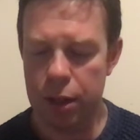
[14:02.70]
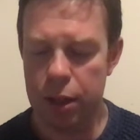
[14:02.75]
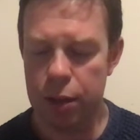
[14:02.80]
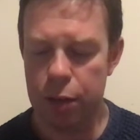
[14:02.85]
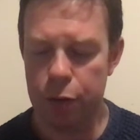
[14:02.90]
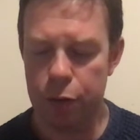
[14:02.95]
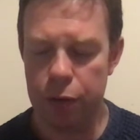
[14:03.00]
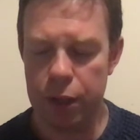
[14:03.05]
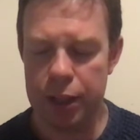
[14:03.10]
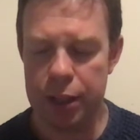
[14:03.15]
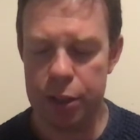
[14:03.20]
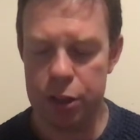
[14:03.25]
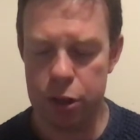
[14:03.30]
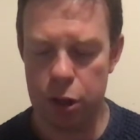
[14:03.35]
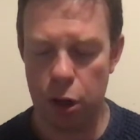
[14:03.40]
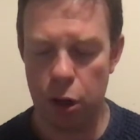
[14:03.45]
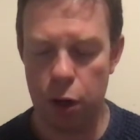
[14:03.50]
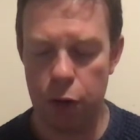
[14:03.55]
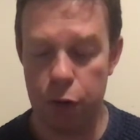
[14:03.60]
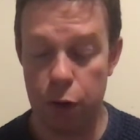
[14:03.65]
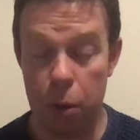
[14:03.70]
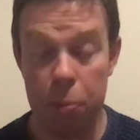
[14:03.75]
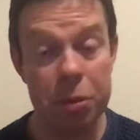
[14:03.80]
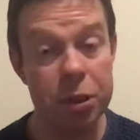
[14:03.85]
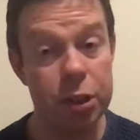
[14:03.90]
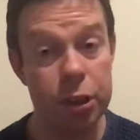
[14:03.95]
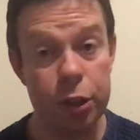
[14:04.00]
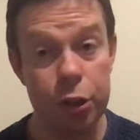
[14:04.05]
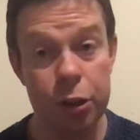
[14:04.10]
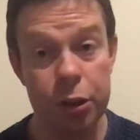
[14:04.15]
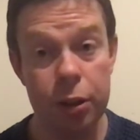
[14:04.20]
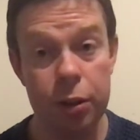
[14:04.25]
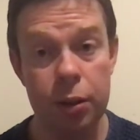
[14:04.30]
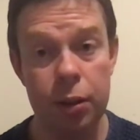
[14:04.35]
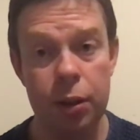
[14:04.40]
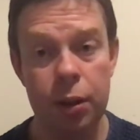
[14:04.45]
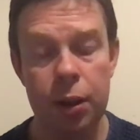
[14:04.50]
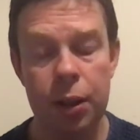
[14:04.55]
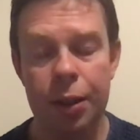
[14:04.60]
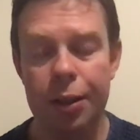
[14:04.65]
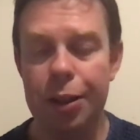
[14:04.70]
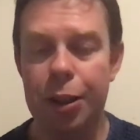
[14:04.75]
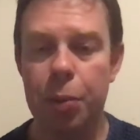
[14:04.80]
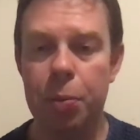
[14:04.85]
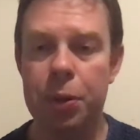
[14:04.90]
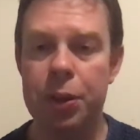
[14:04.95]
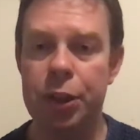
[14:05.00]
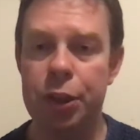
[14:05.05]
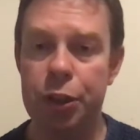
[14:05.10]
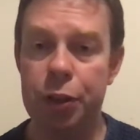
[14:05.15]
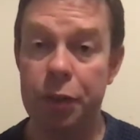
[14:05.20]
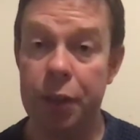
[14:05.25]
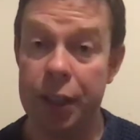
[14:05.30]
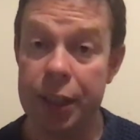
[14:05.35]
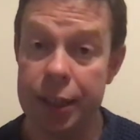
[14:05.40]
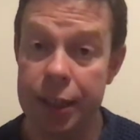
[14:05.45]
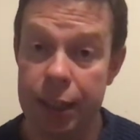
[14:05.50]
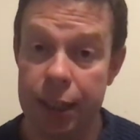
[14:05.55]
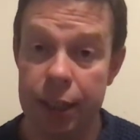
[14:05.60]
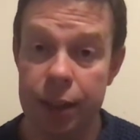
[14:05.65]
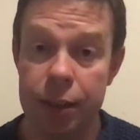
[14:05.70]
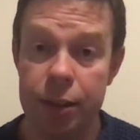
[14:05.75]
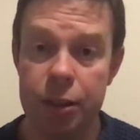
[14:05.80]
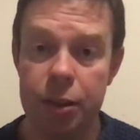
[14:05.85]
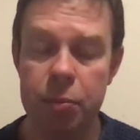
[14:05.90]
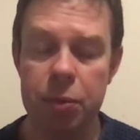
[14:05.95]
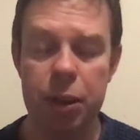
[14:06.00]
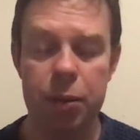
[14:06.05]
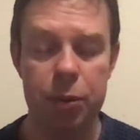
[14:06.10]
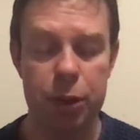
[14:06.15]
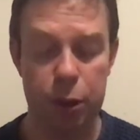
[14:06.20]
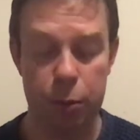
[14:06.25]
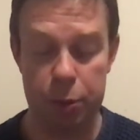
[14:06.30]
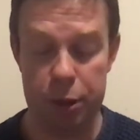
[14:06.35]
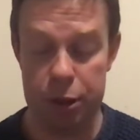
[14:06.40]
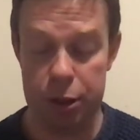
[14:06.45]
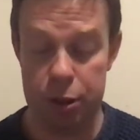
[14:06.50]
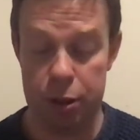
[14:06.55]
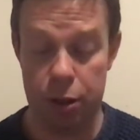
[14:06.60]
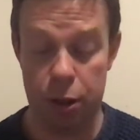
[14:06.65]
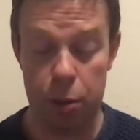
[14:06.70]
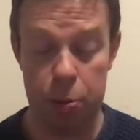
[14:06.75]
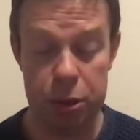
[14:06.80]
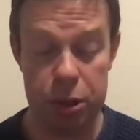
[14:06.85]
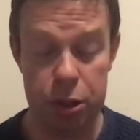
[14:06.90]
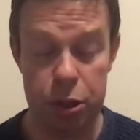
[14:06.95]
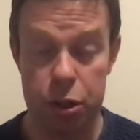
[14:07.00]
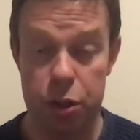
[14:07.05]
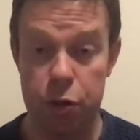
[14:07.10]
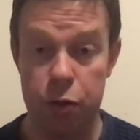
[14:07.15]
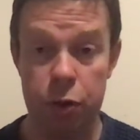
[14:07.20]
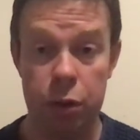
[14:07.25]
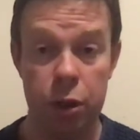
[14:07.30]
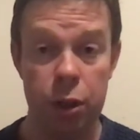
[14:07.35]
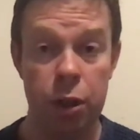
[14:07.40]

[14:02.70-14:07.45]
in the face of opposition, the opposition of ideas, sometimes the opposition of,